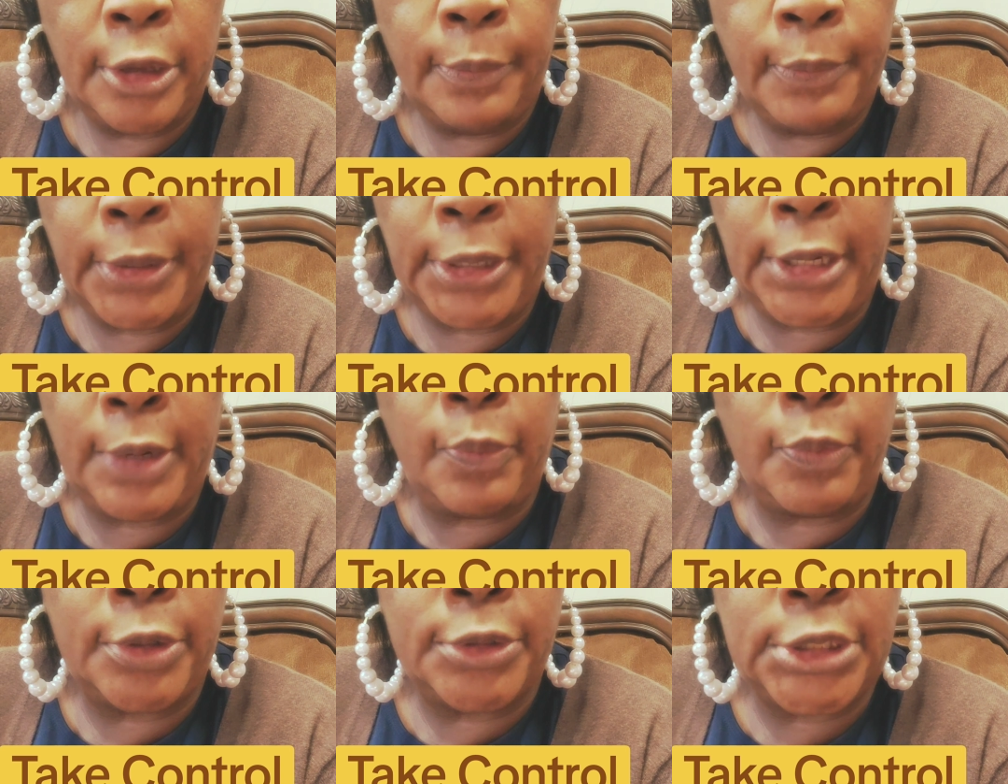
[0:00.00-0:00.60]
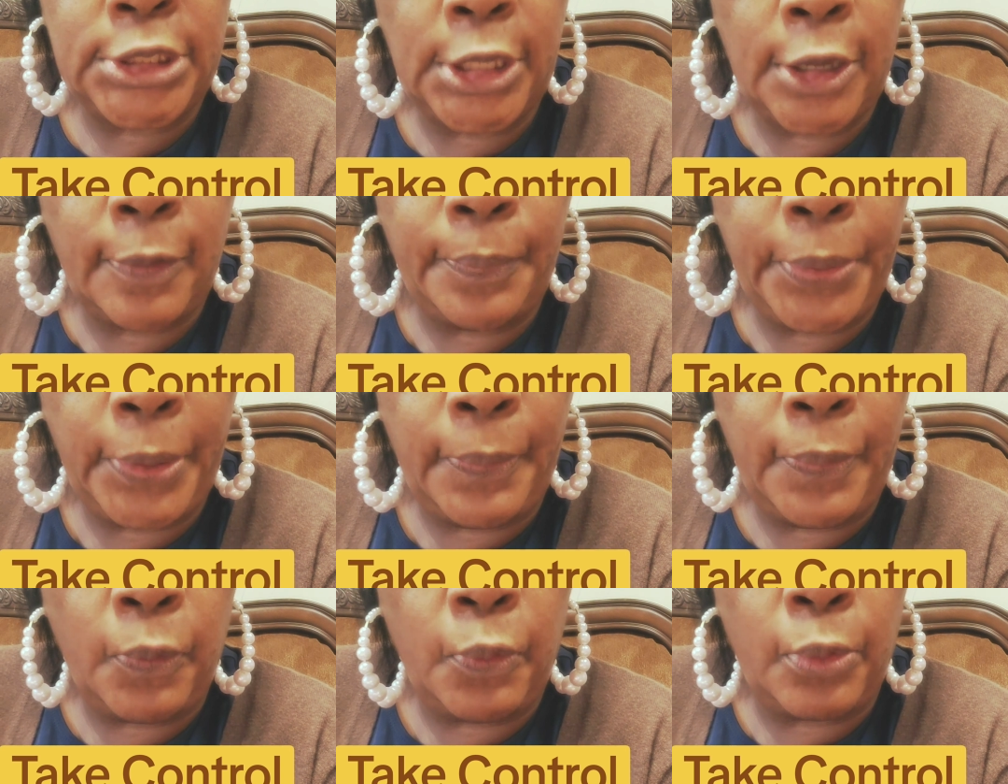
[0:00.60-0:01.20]
But then we'll tell
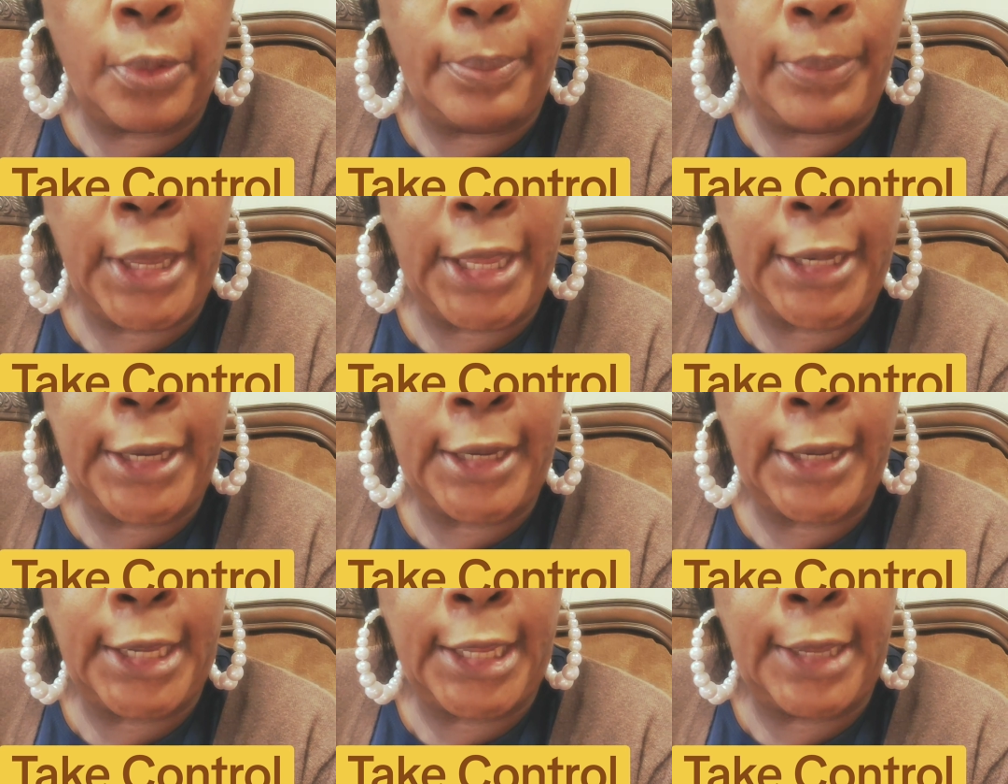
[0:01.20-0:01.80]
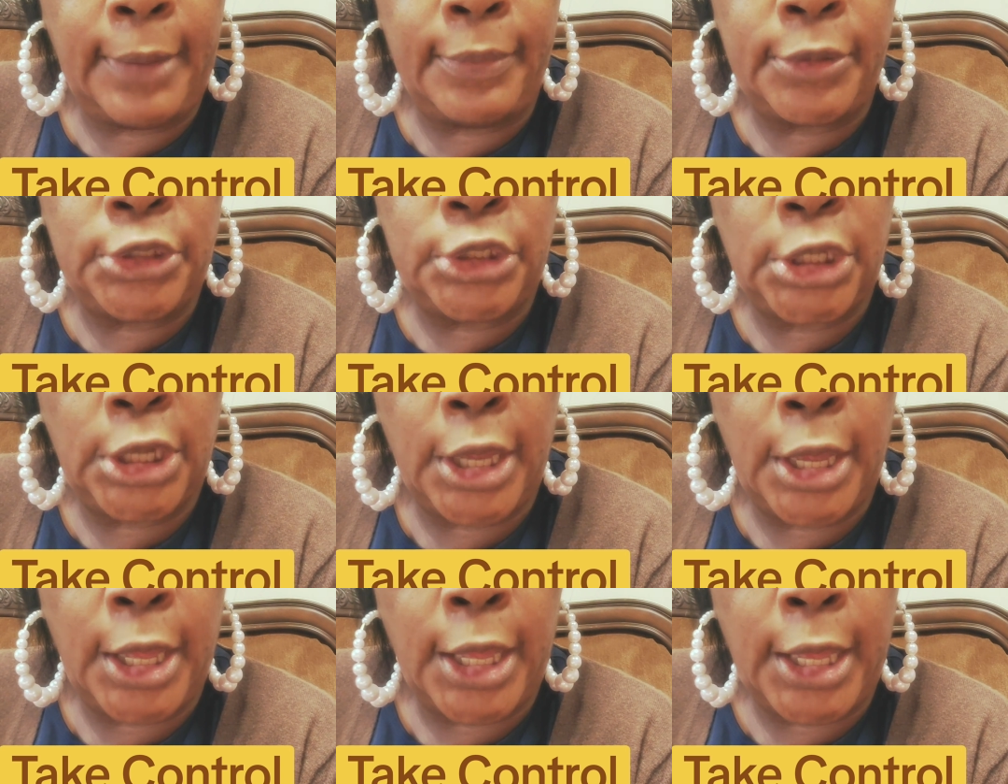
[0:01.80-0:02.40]
people we're made in the image
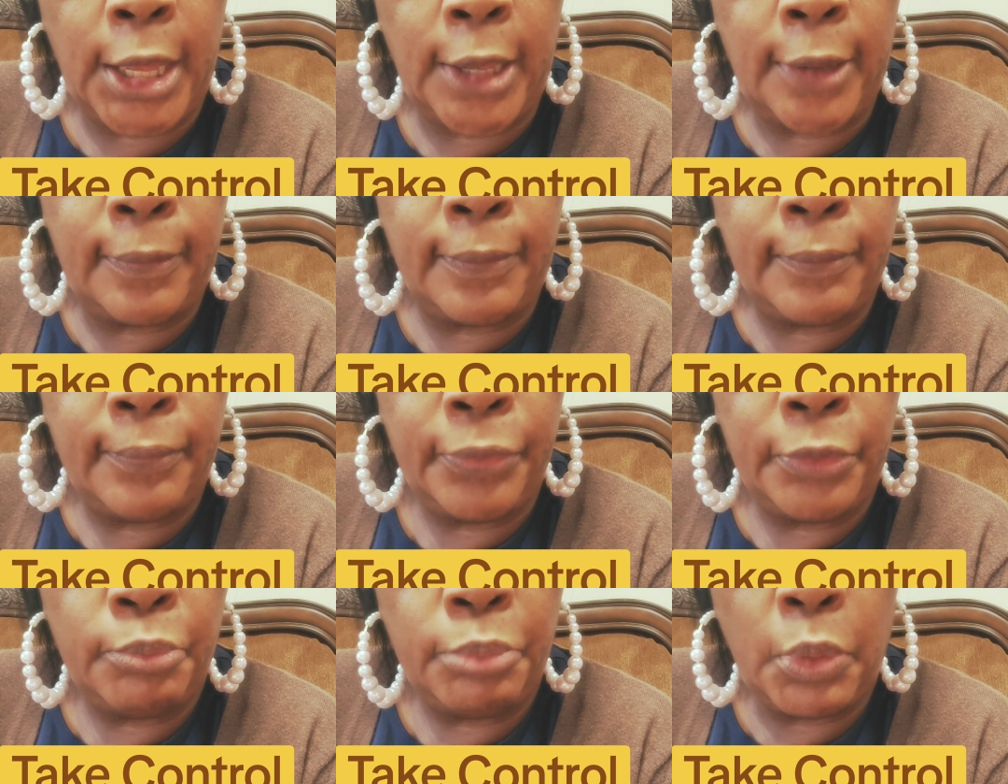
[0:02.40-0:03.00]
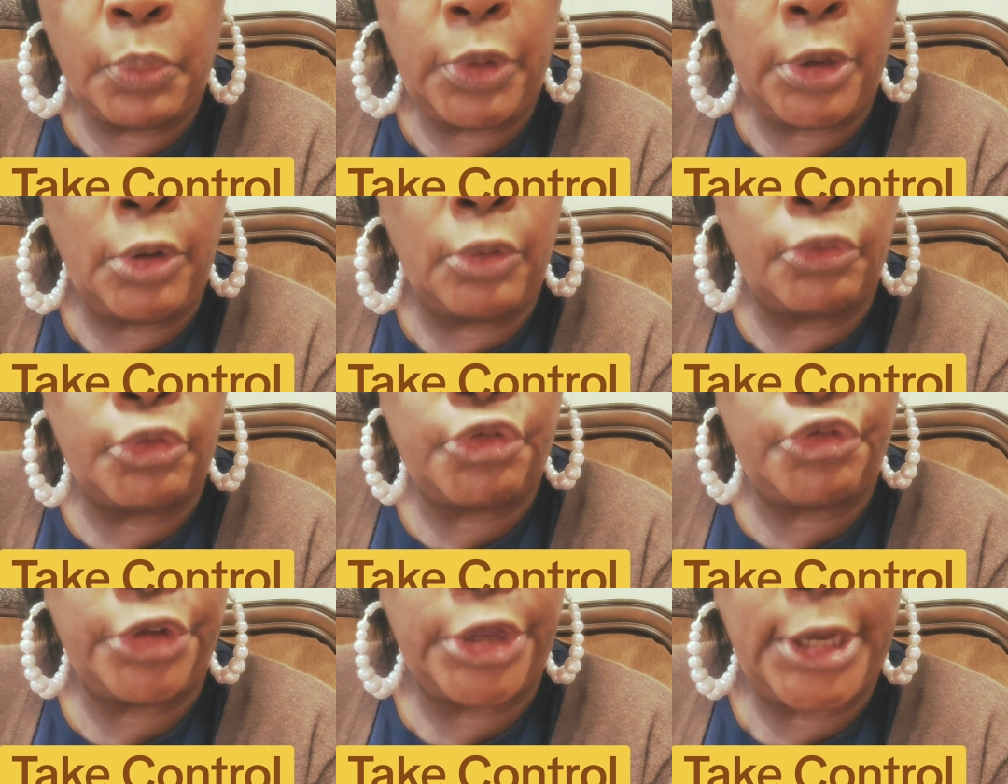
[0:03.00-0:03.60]
of God, but we
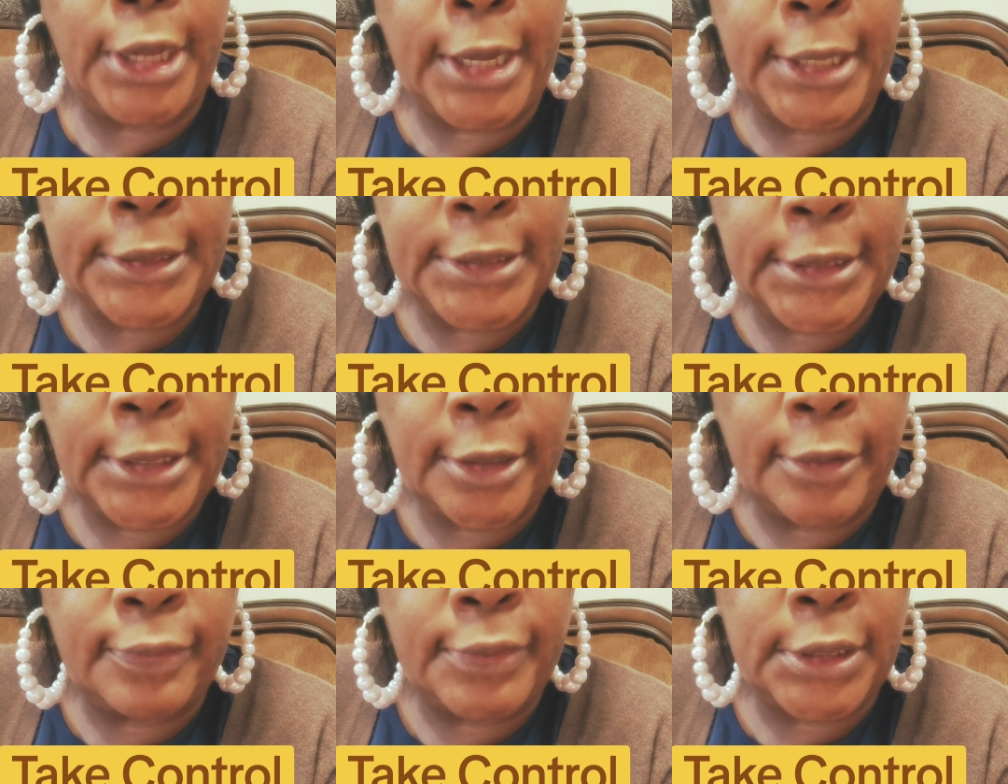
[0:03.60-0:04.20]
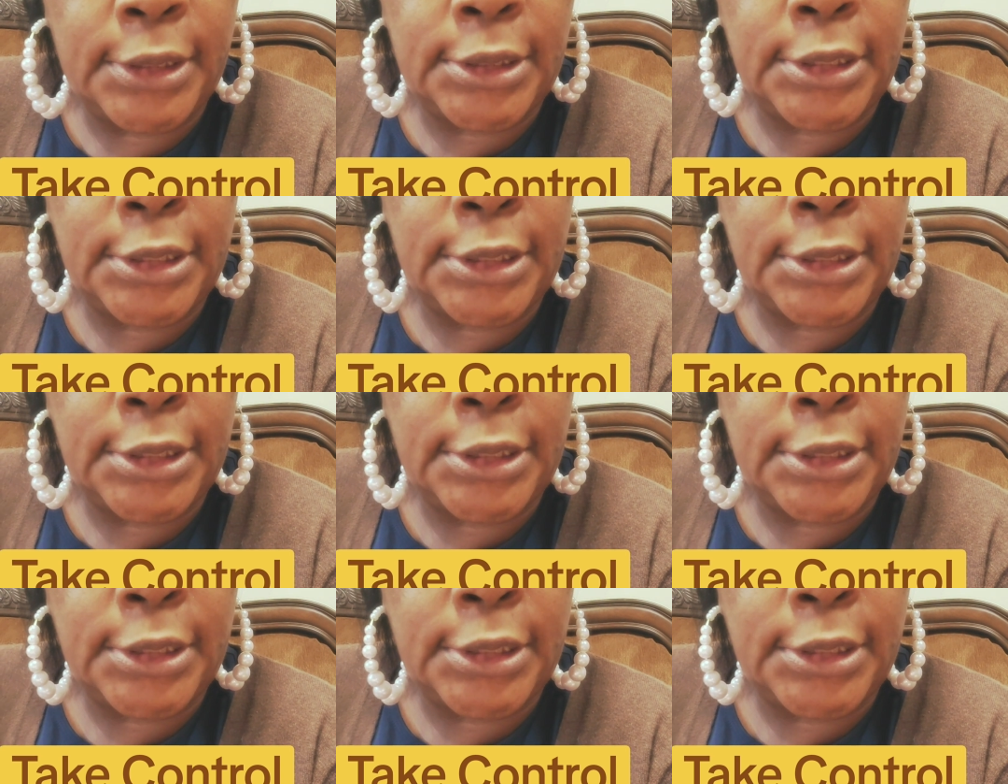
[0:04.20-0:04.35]
don't treat ourselves